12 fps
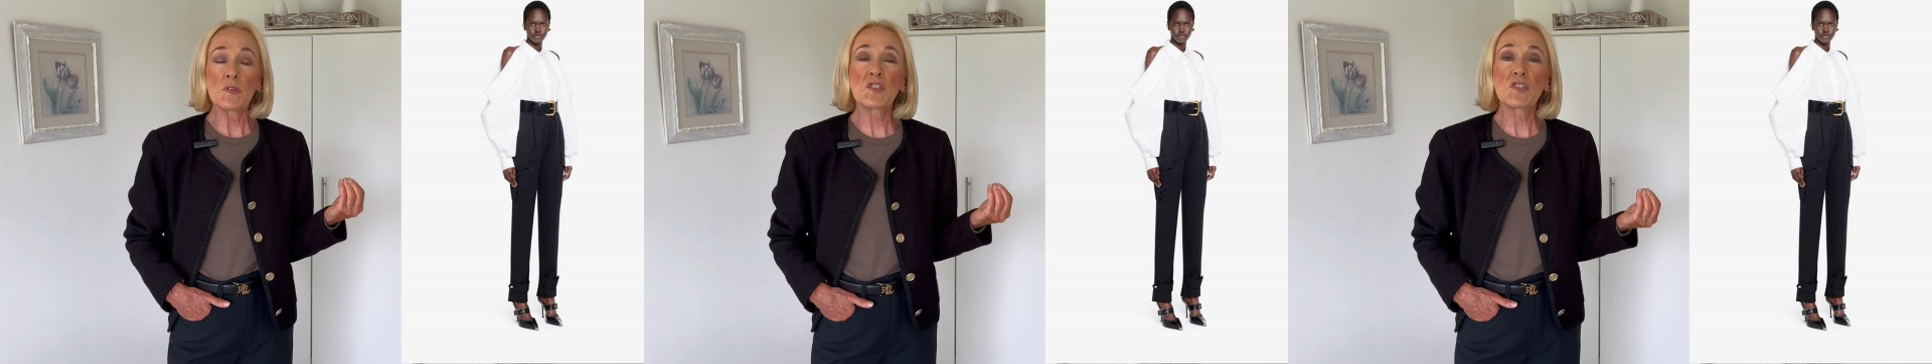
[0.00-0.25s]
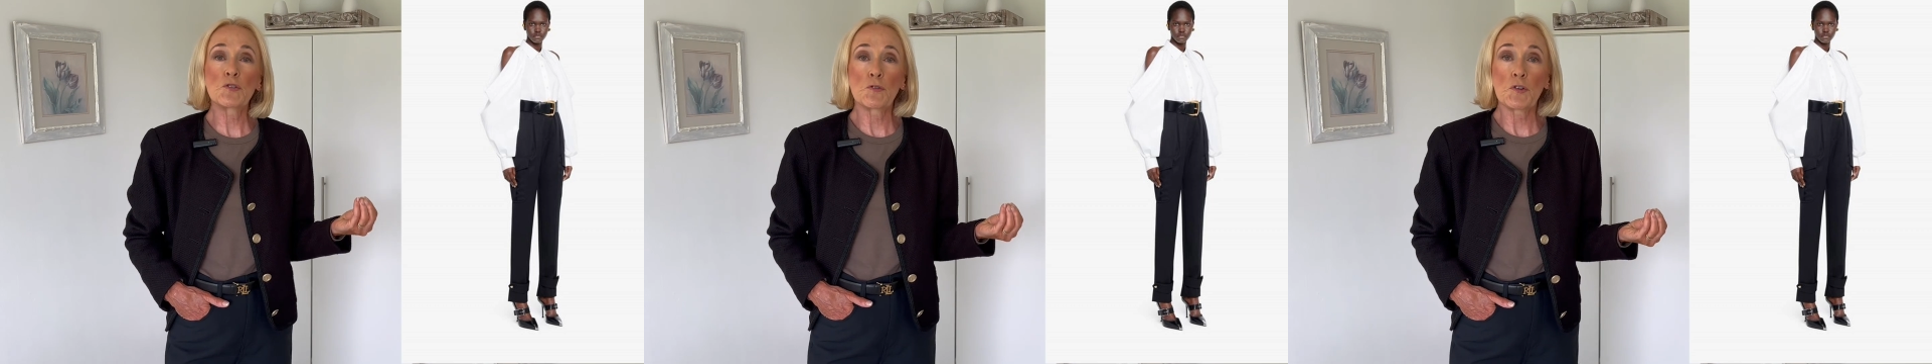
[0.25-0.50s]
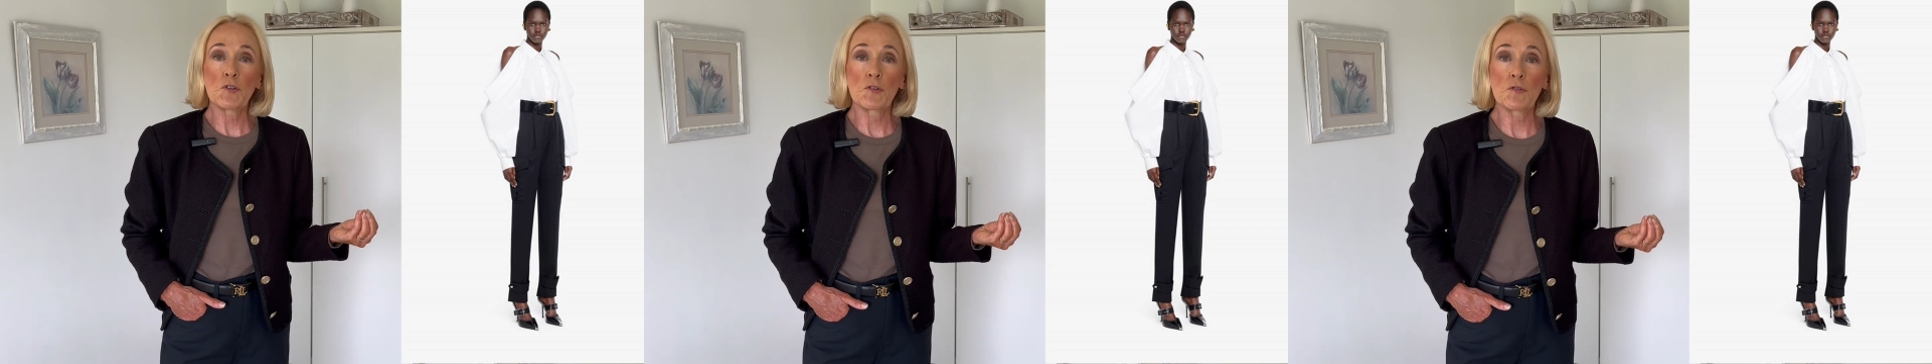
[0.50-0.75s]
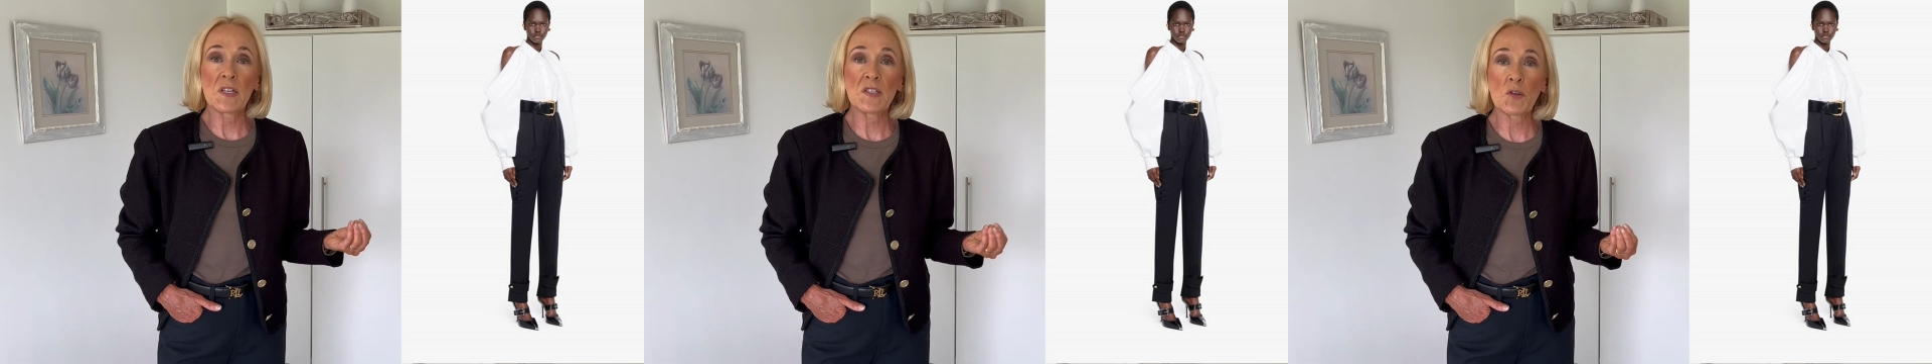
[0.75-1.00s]

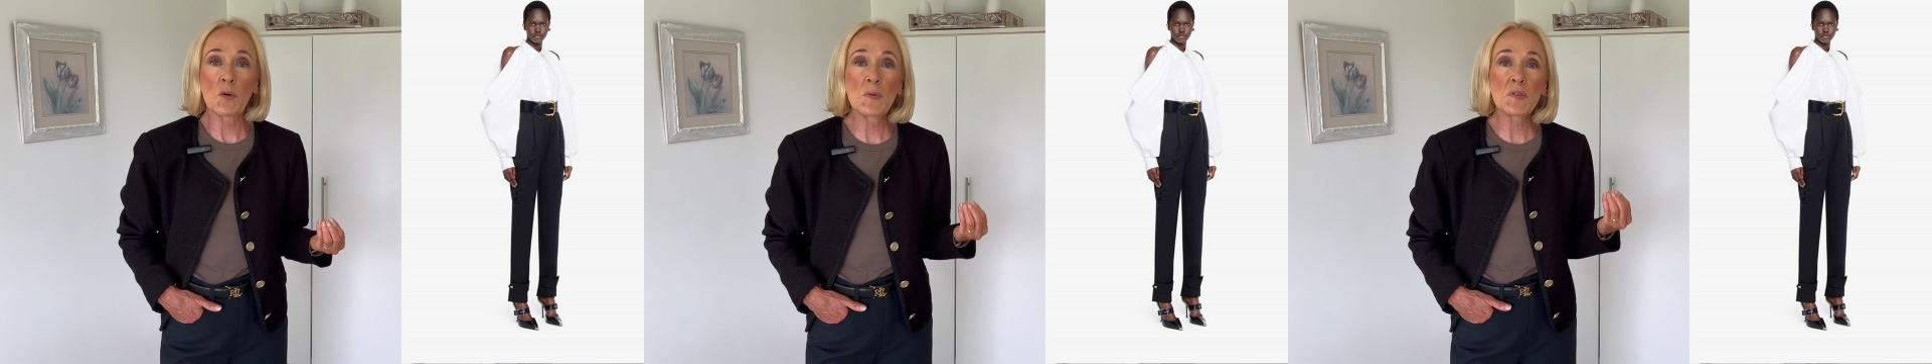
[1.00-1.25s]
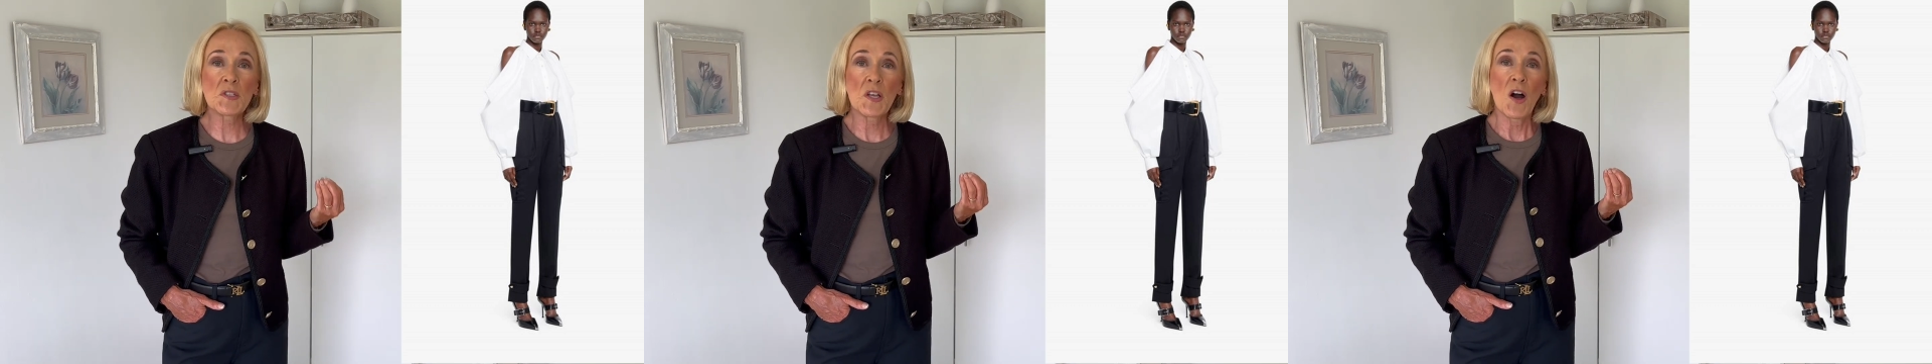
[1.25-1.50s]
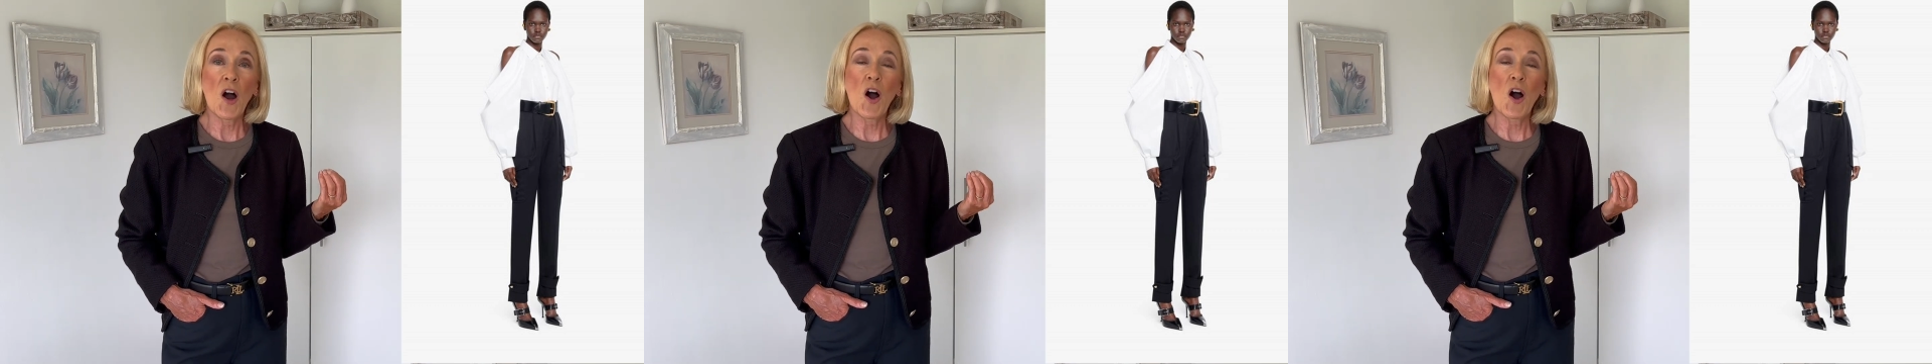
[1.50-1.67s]
structural, it's almost